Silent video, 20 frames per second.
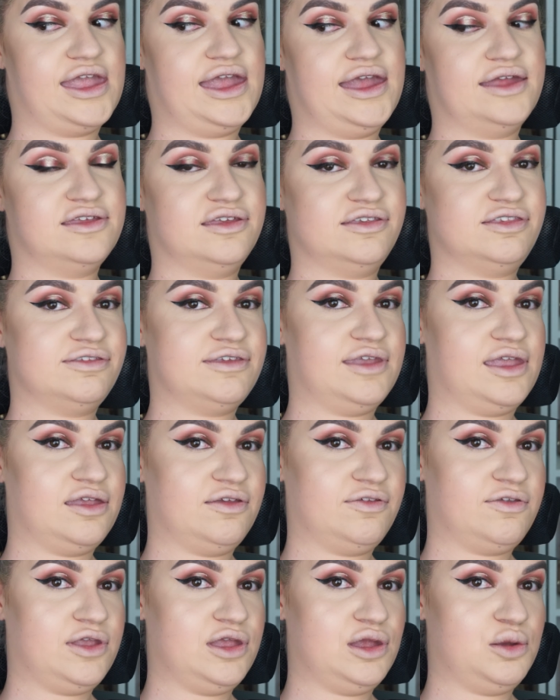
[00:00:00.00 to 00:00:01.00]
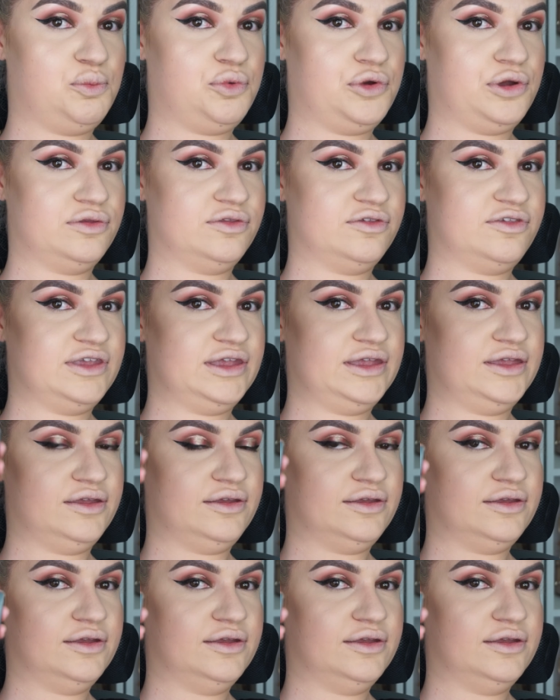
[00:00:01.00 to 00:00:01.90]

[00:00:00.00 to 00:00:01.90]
Anastasia bronzer.